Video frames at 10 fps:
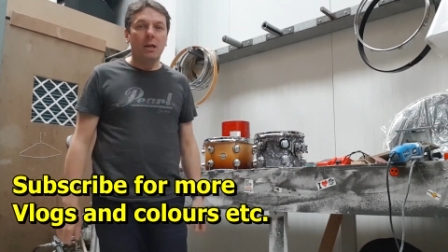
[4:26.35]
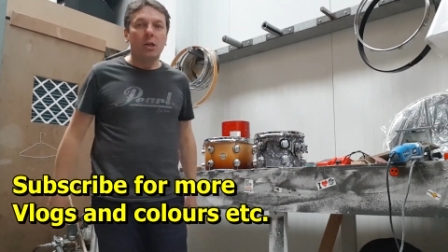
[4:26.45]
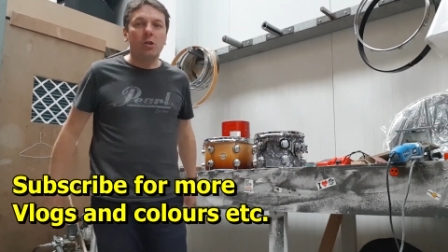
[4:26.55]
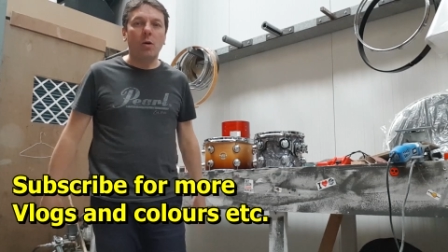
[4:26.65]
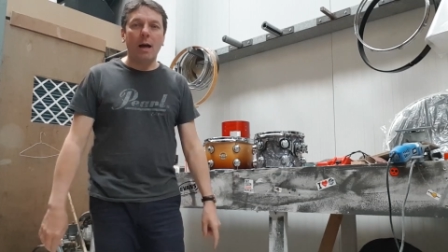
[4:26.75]

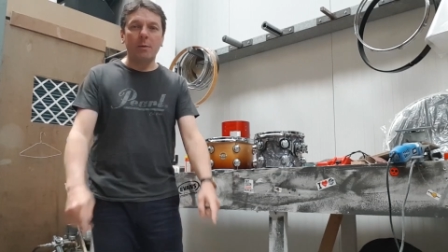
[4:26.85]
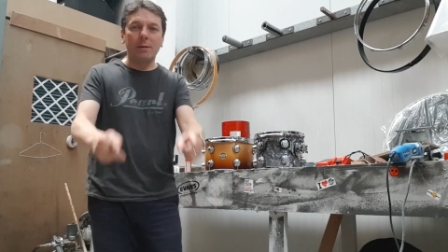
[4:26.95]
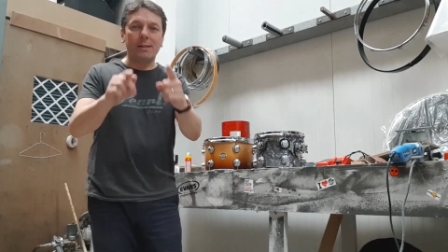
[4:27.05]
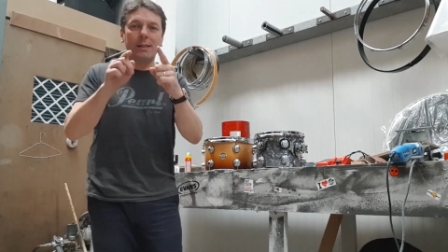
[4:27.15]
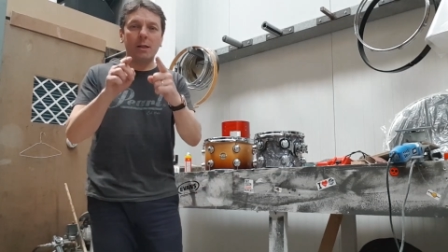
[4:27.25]
So I will
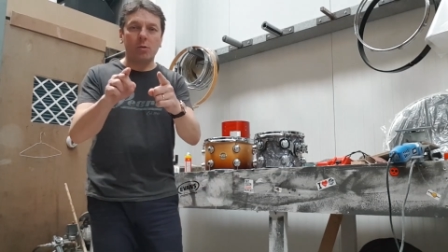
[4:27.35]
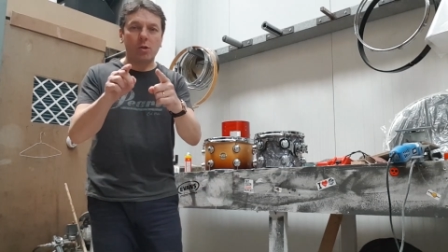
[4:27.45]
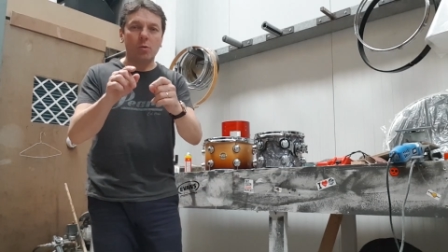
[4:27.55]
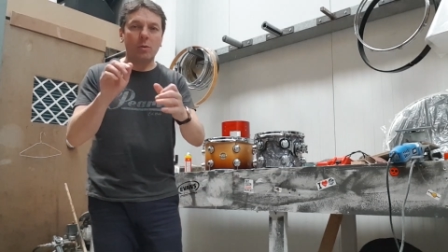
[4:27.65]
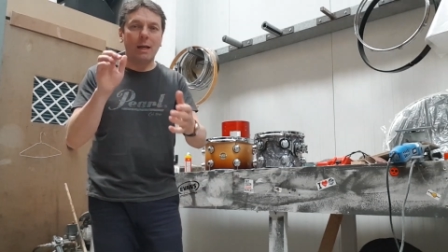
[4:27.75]
see you
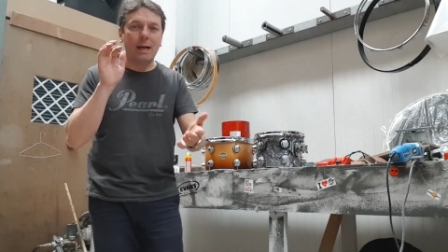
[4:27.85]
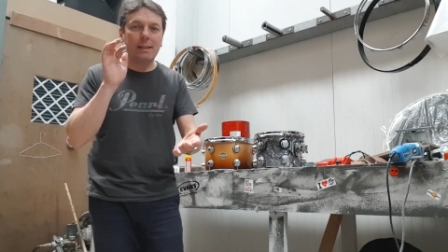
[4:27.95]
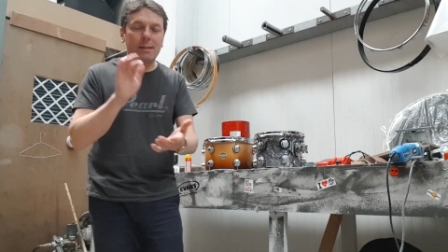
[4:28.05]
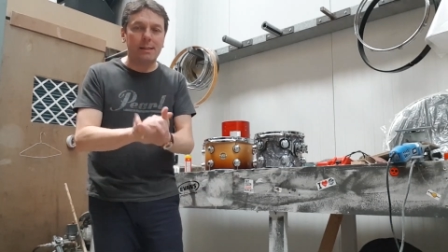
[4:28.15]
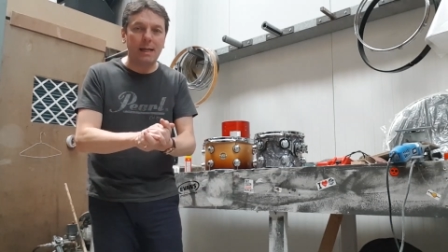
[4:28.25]
soon,
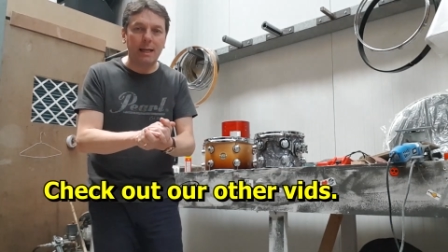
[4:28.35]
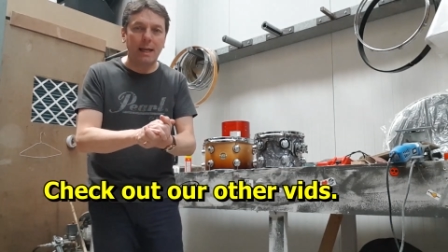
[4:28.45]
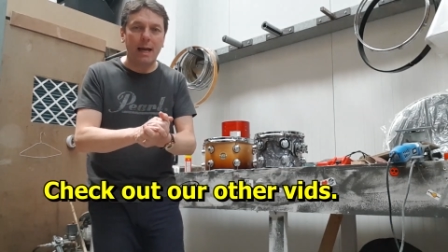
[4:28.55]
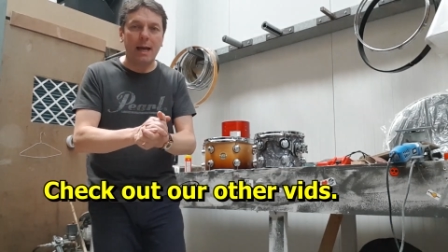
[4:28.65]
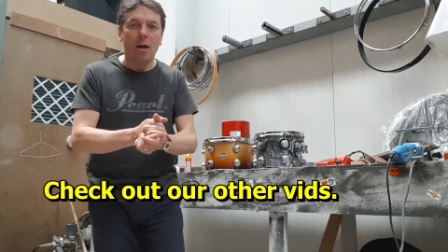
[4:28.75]
guys. Take
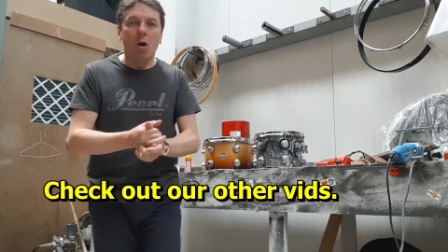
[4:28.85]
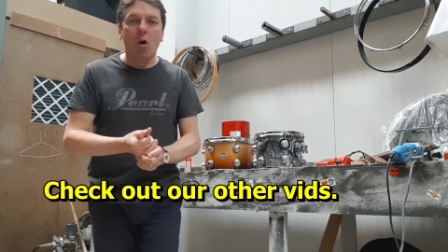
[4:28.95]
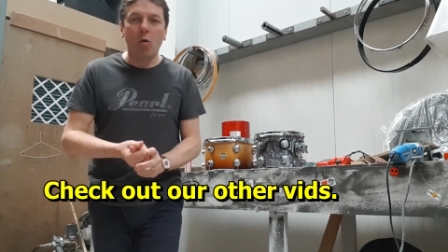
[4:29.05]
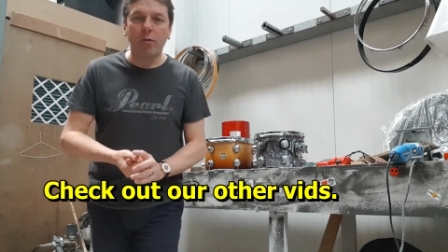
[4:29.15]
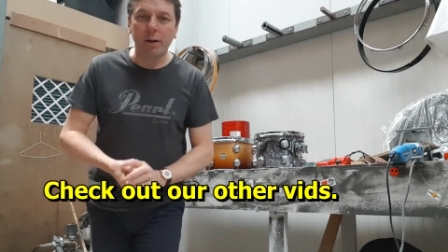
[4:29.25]
care.
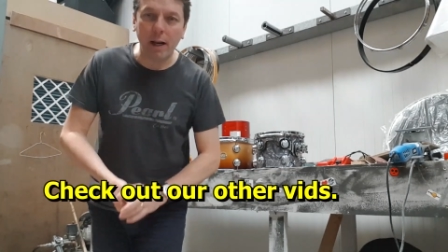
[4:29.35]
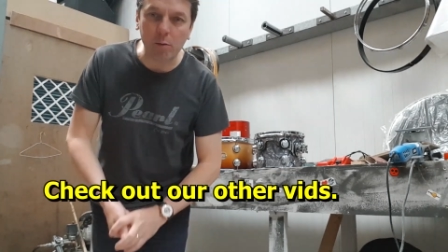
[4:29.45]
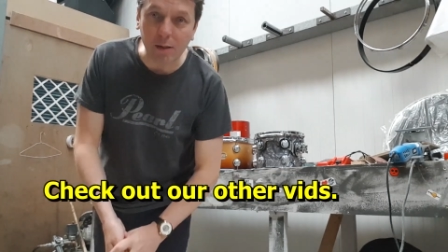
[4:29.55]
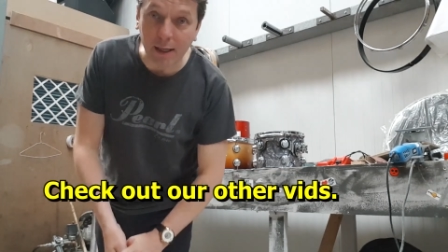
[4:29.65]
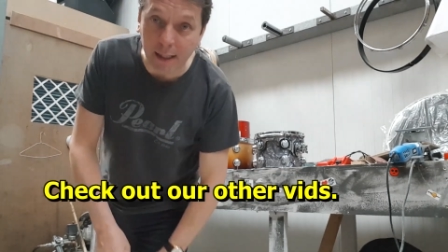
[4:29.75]
Over and
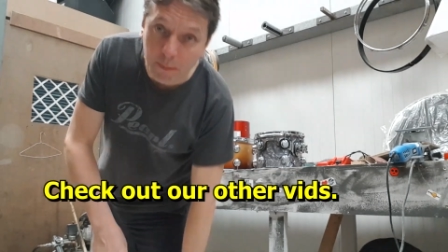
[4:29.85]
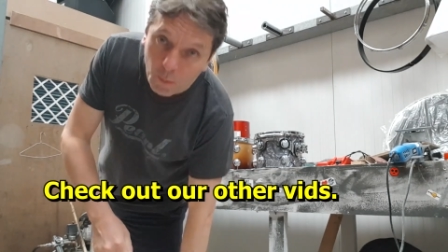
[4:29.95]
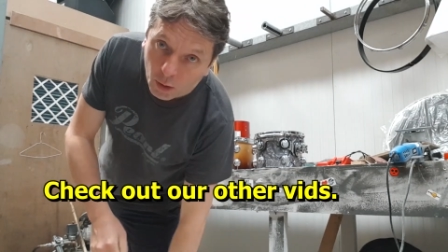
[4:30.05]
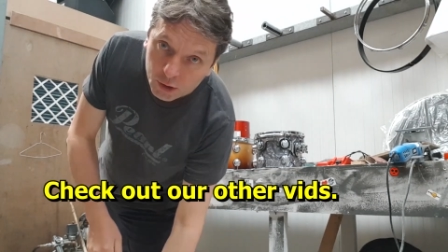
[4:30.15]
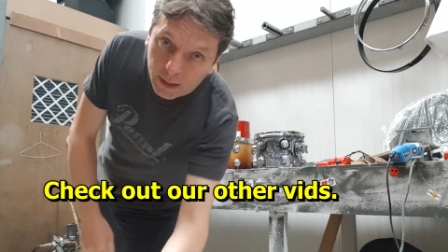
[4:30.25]
out. Keep
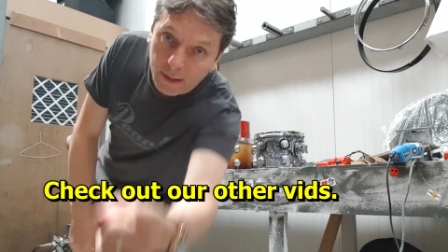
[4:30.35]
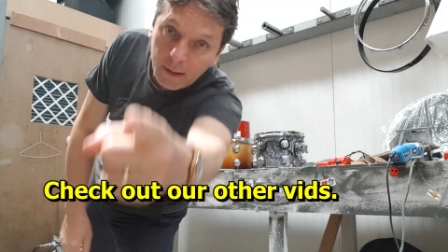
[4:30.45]
watching.